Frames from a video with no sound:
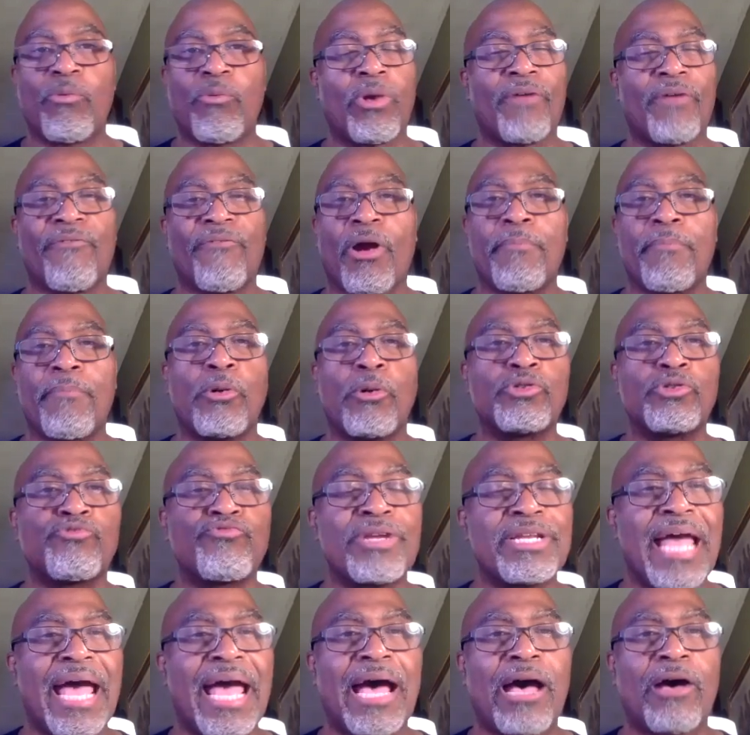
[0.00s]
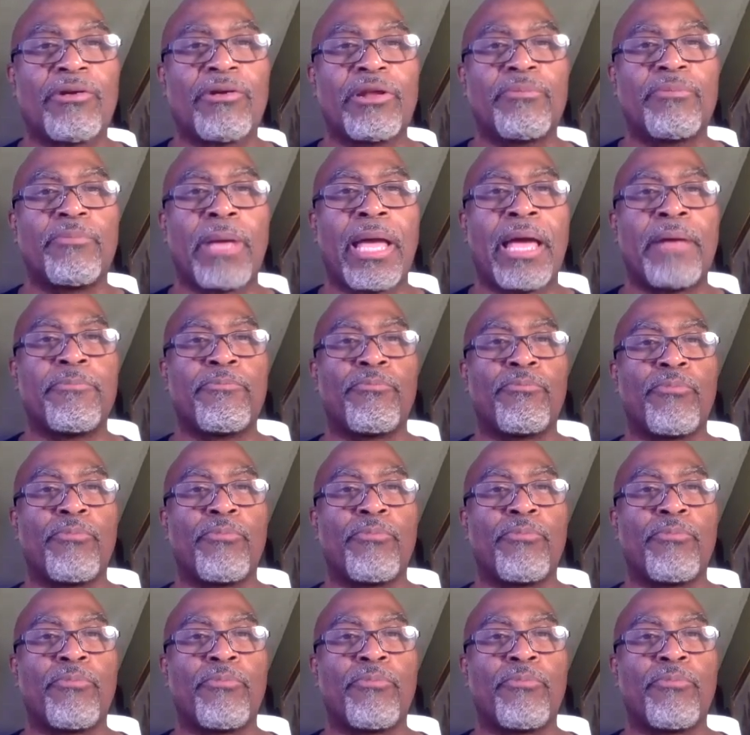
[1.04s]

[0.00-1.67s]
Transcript: one of our most renowned and